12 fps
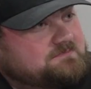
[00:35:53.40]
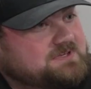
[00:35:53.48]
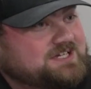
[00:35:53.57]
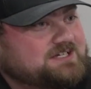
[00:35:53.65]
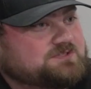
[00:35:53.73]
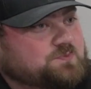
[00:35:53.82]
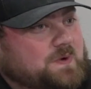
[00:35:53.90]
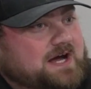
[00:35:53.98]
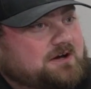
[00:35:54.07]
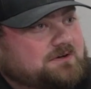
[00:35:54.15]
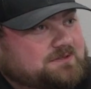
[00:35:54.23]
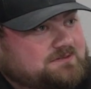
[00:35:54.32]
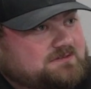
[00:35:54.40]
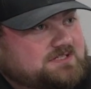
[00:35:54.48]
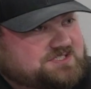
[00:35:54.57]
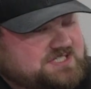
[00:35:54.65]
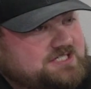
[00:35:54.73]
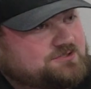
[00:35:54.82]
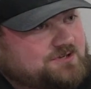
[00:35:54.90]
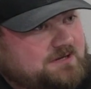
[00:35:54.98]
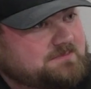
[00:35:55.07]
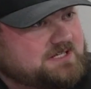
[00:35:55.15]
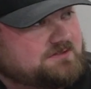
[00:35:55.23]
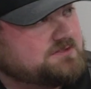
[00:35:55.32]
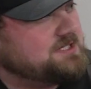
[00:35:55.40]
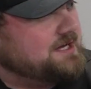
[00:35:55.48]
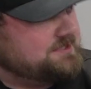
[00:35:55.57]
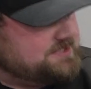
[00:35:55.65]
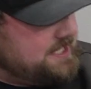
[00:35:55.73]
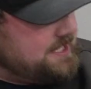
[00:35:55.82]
because while the seed treatment does